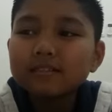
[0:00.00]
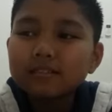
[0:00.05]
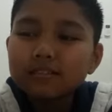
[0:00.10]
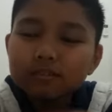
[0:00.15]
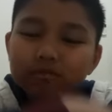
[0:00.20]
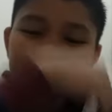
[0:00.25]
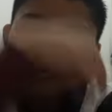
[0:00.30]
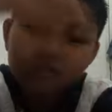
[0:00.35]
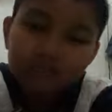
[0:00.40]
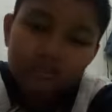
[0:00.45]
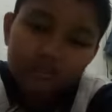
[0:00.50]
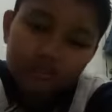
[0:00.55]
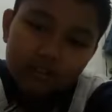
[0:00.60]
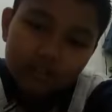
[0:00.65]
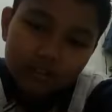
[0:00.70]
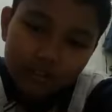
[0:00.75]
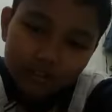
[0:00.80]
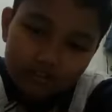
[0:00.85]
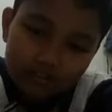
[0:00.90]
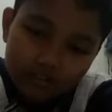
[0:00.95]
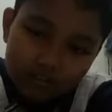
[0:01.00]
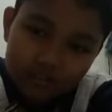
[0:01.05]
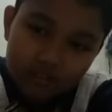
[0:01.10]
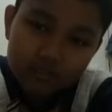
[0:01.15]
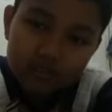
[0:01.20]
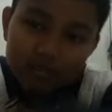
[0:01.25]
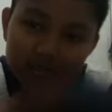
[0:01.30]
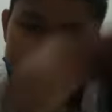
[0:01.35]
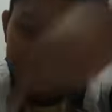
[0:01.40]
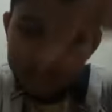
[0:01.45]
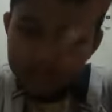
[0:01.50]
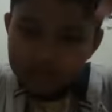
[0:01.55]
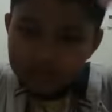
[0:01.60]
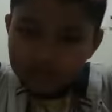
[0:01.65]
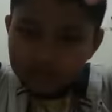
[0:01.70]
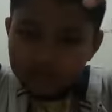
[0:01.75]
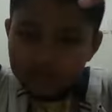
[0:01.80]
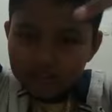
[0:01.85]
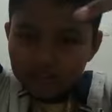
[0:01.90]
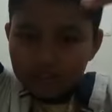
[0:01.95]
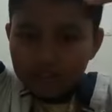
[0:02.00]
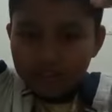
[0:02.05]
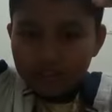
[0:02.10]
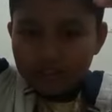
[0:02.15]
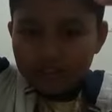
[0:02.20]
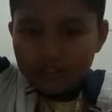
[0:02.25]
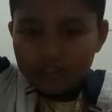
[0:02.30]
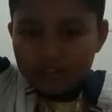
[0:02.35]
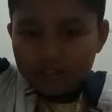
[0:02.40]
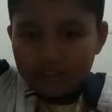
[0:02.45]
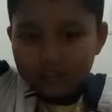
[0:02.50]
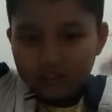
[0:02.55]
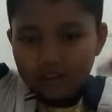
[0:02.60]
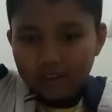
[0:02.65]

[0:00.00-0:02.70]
and don't like